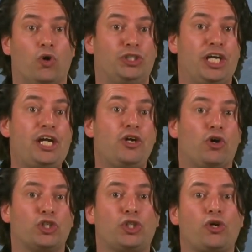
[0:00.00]
Auger
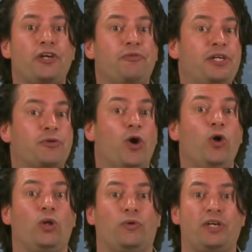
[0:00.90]
or Shockley-Read-Hall